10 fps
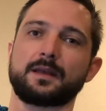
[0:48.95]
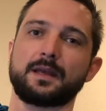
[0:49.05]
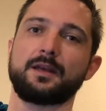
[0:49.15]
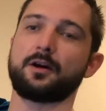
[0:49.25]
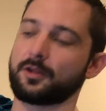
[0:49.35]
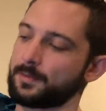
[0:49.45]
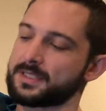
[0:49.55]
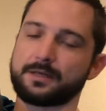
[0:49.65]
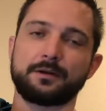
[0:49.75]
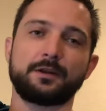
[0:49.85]
and all the
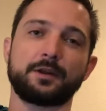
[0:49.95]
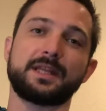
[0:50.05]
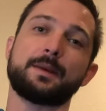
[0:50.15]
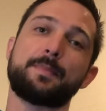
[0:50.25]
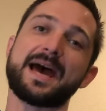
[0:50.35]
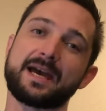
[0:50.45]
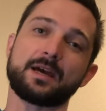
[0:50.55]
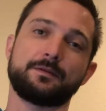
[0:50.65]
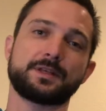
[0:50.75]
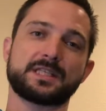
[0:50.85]
material in the back
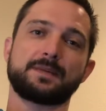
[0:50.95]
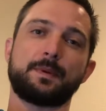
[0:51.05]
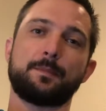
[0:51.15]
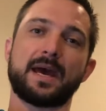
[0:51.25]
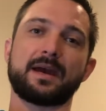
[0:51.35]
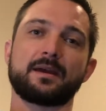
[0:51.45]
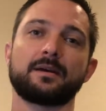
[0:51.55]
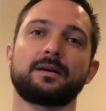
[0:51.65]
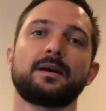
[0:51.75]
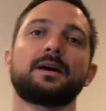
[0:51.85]
of the sleeping bag
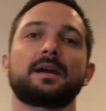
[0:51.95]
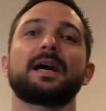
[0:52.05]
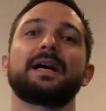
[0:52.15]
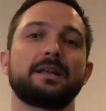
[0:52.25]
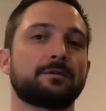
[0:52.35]
kind of